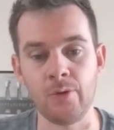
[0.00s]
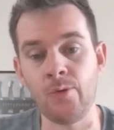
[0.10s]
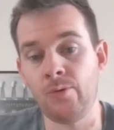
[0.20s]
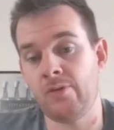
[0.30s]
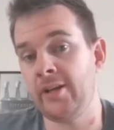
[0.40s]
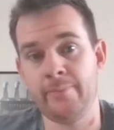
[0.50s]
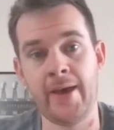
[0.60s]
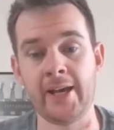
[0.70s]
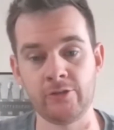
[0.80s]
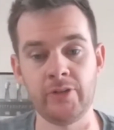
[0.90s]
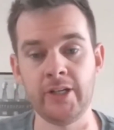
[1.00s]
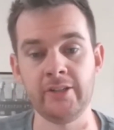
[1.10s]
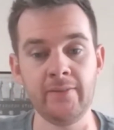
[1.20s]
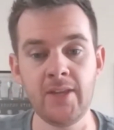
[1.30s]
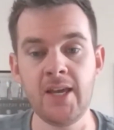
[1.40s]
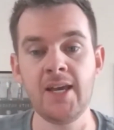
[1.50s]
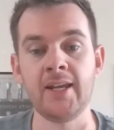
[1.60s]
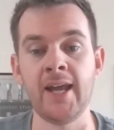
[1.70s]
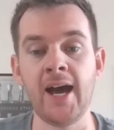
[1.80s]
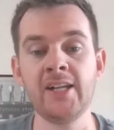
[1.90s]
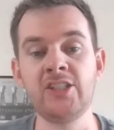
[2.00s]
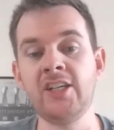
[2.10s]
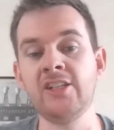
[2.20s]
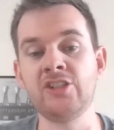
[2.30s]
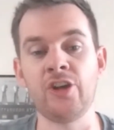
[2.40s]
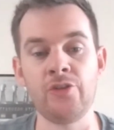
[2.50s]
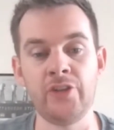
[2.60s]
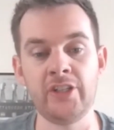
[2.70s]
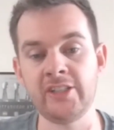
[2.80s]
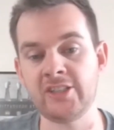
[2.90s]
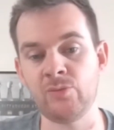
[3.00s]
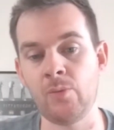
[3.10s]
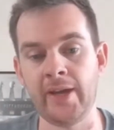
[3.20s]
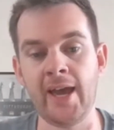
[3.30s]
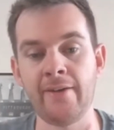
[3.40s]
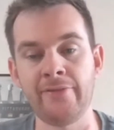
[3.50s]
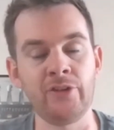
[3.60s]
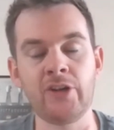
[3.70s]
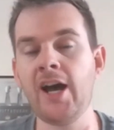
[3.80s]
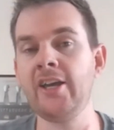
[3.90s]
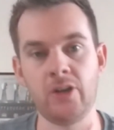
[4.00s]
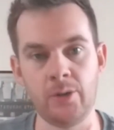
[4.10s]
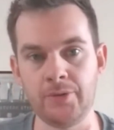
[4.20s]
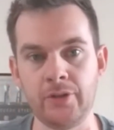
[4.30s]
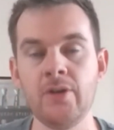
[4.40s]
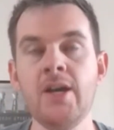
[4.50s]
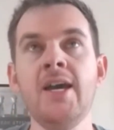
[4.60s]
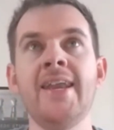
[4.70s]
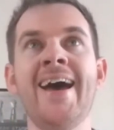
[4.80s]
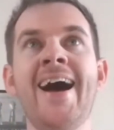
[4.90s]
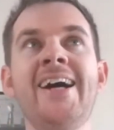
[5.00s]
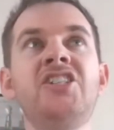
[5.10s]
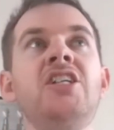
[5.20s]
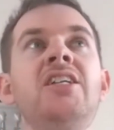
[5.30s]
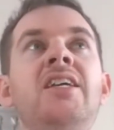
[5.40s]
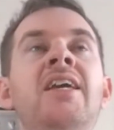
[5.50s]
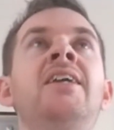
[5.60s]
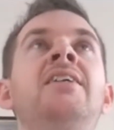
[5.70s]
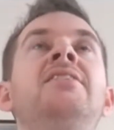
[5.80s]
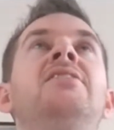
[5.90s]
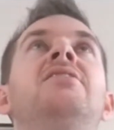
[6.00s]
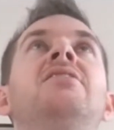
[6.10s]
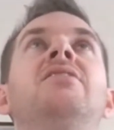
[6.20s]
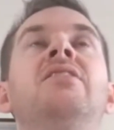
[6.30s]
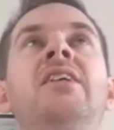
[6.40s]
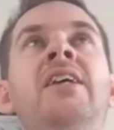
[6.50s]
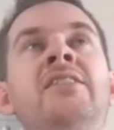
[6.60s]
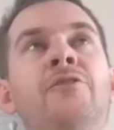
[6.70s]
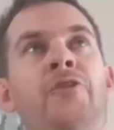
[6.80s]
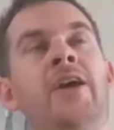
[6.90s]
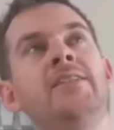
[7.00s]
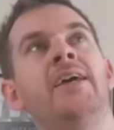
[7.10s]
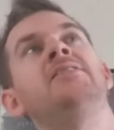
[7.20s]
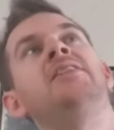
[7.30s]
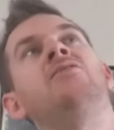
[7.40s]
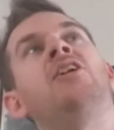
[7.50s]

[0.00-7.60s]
or running backs, really? Najee is the only decent one we have. Look, I agree with you. Najee is is a fantastic